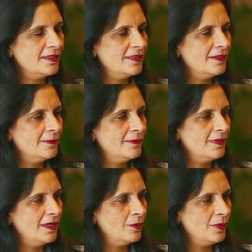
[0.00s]

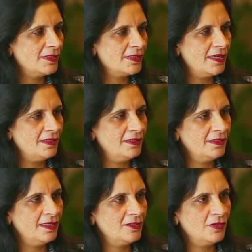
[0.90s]
Once I did
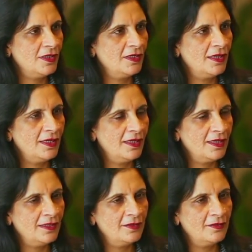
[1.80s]
get trained, I
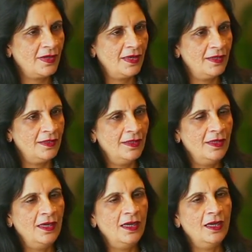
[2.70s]
ran
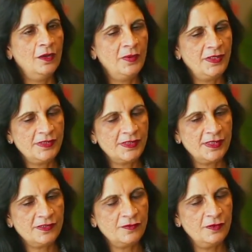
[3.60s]
very
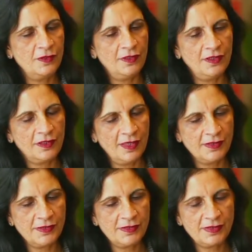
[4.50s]
successful
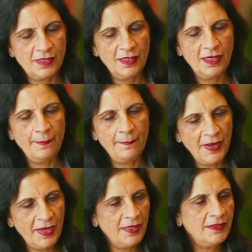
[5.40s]
classes,
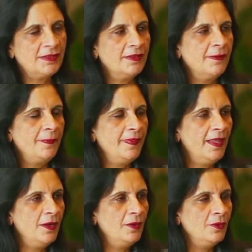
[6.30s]
but
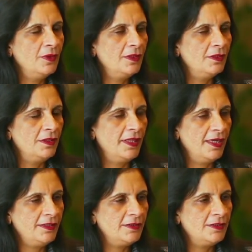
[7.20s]
now
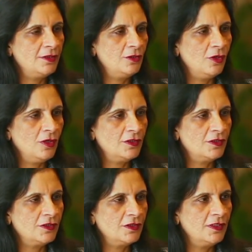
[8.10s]
that did not
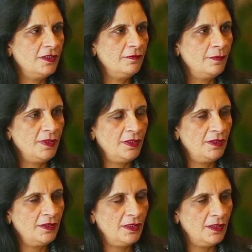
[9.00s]
give me
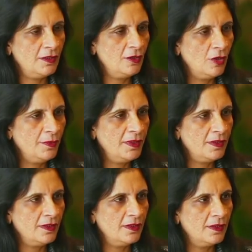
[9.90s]
the economic
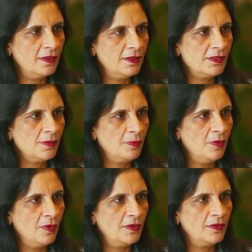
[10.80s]

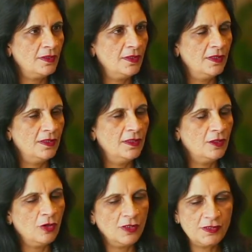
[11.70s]
support,
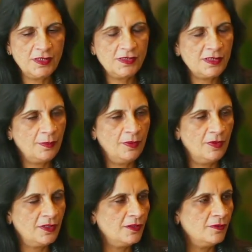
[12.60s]
constant
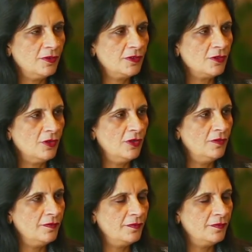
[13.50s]
support. It was all